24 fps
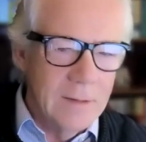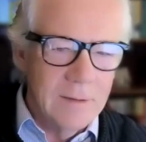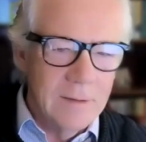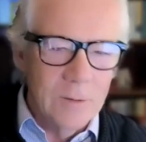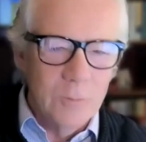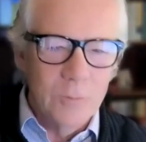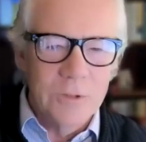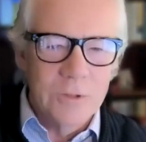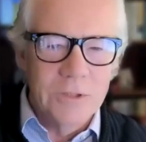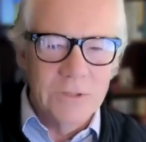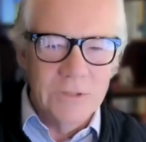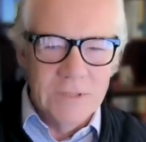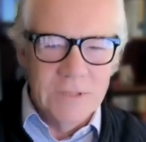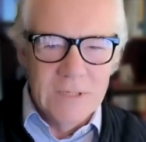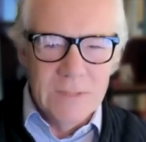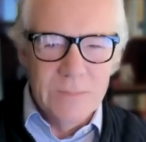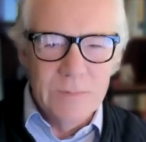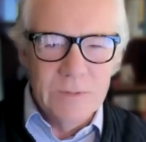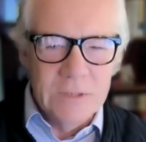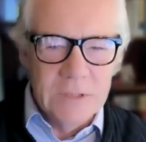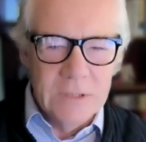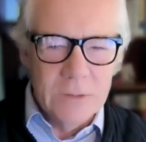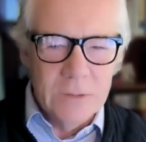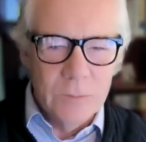I think, which is
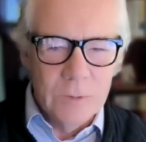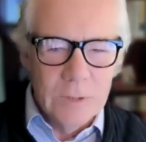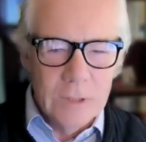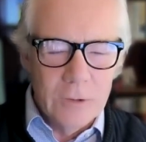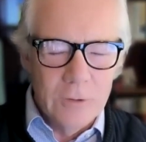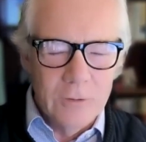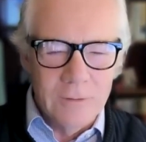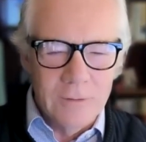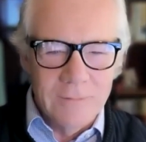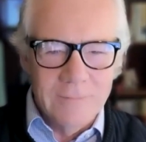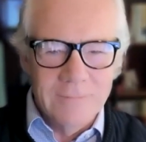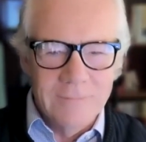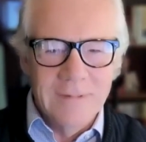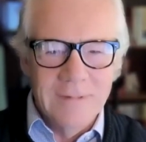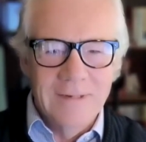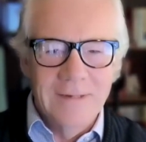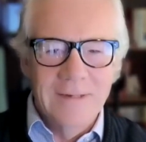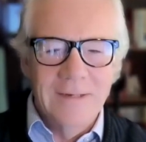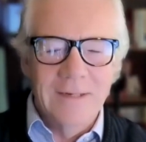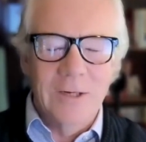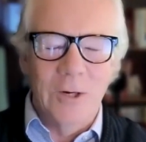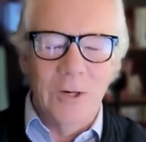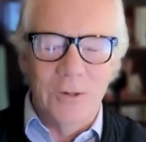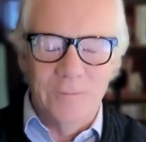DeepSeek. We
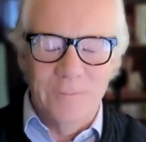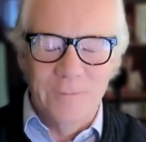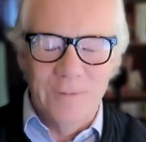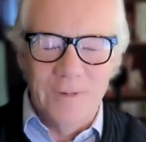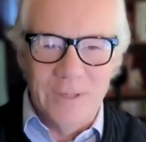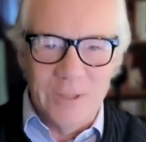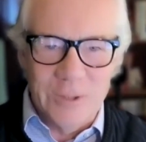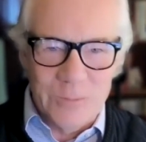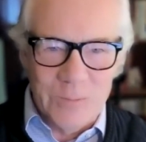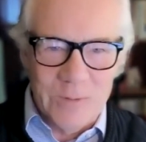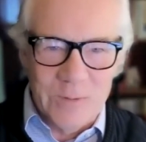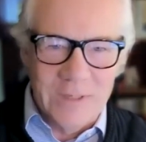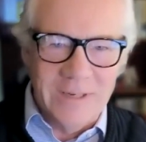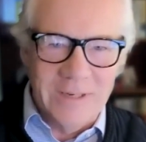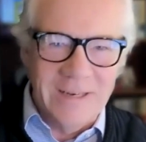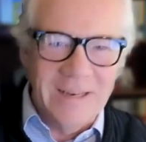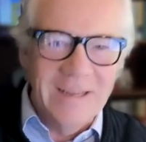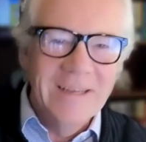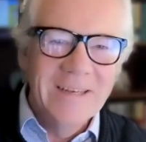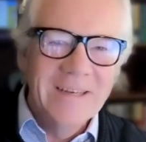can't finish without.